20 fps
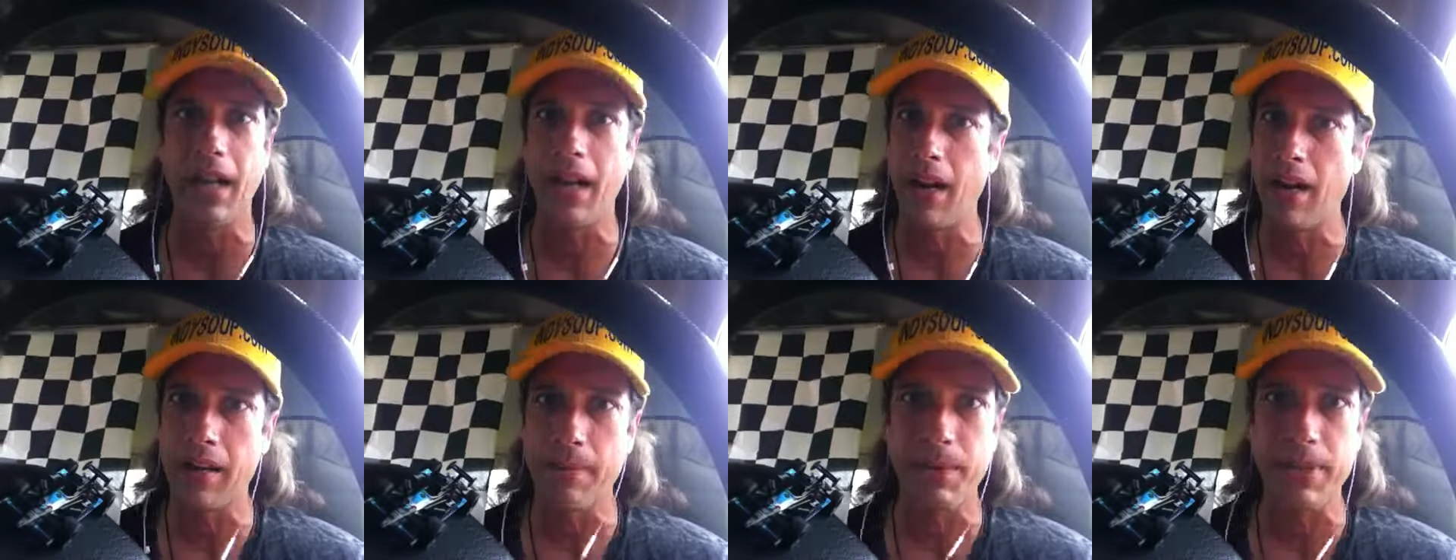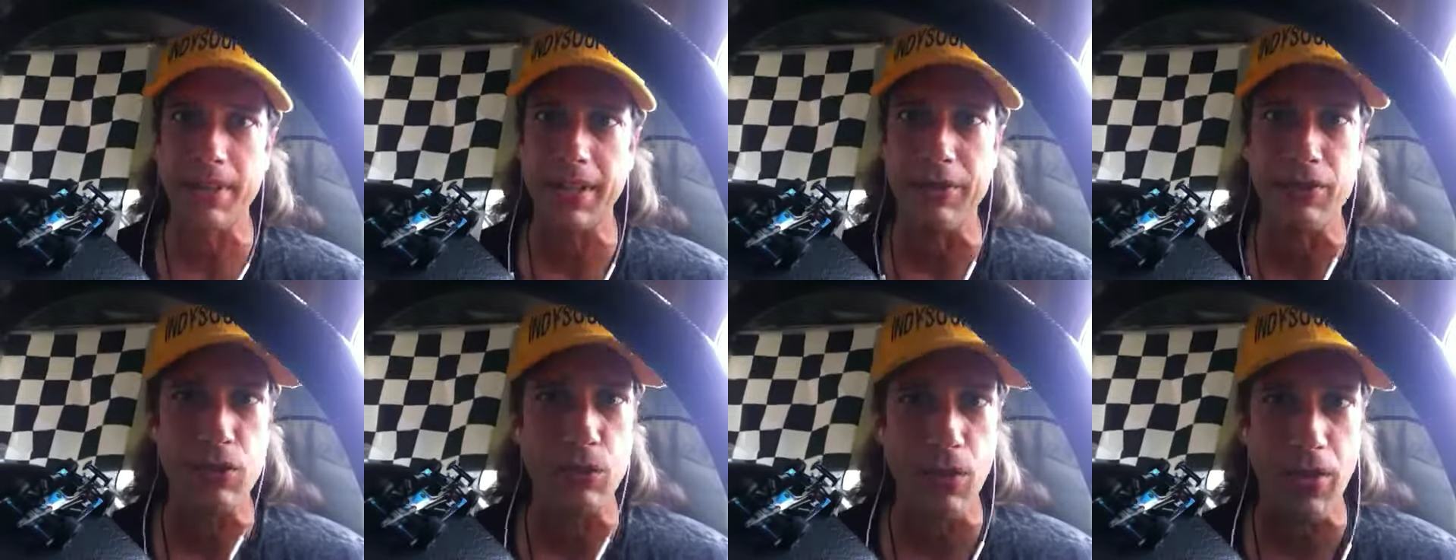I don't know, he must
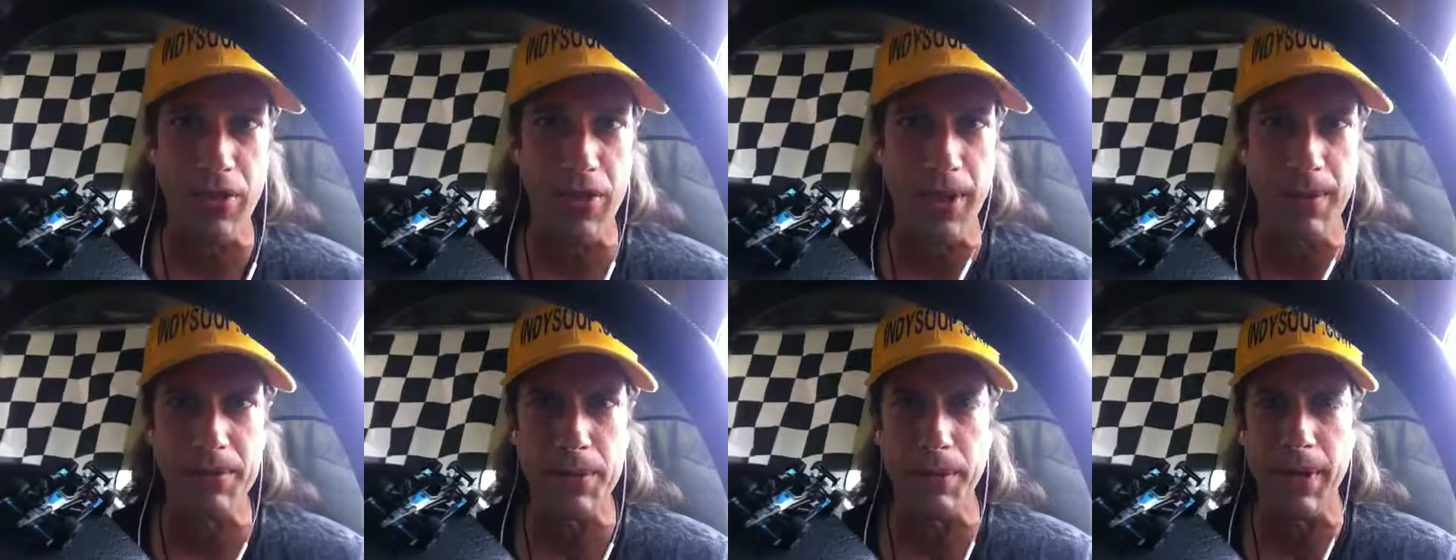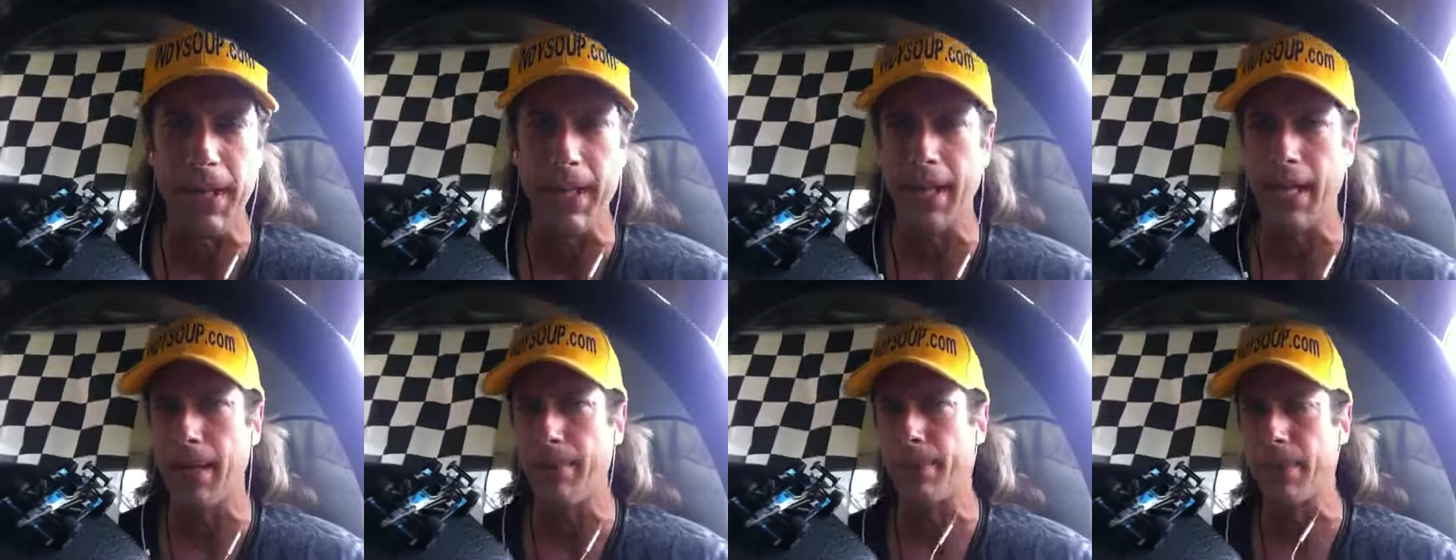have sore thumbs by
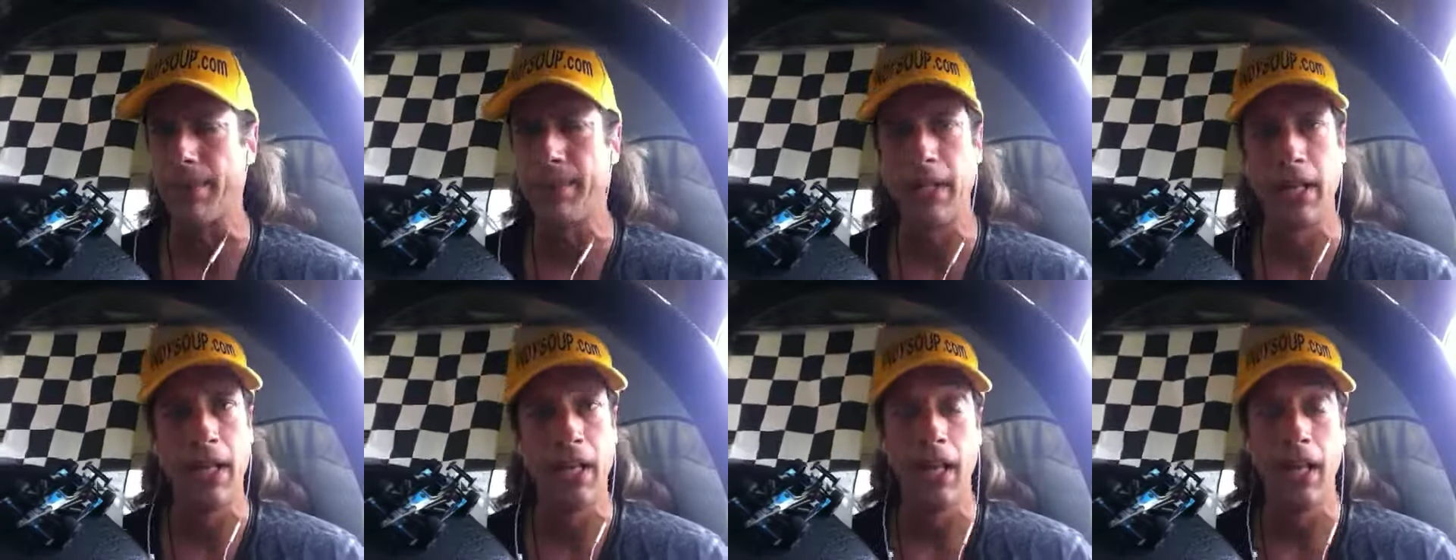now, but